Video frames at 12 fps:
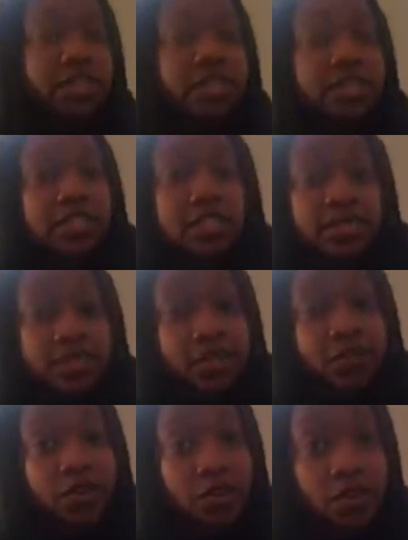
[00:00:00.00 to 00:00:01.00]
they did
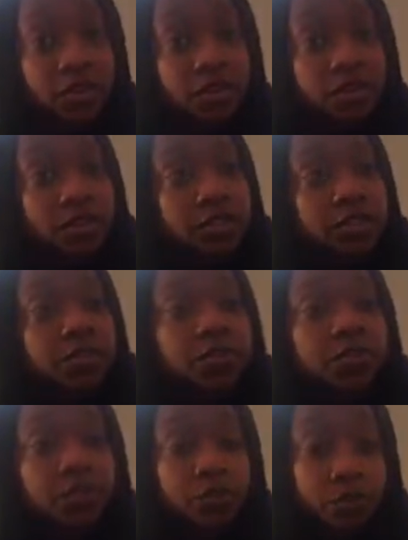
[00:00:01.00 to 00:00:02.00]
something wrong to
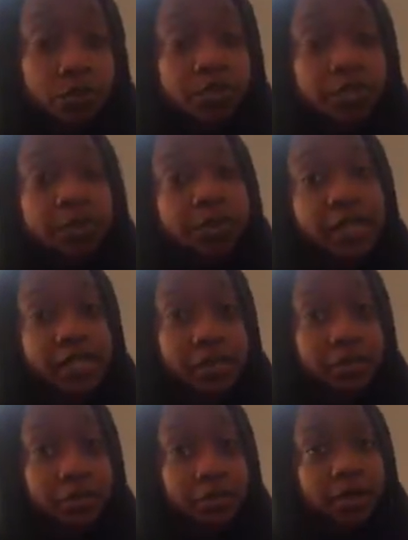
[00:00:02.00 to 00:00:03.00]
brutally beat
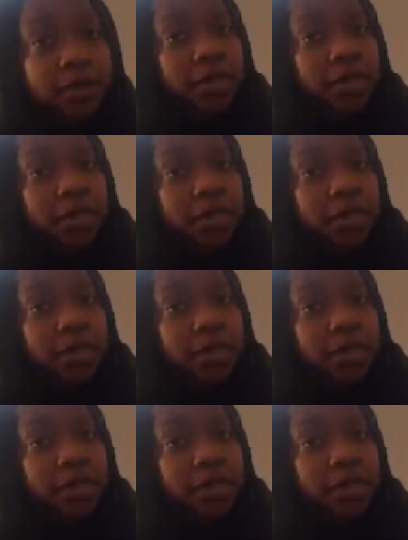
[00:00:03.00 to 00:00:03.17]
them.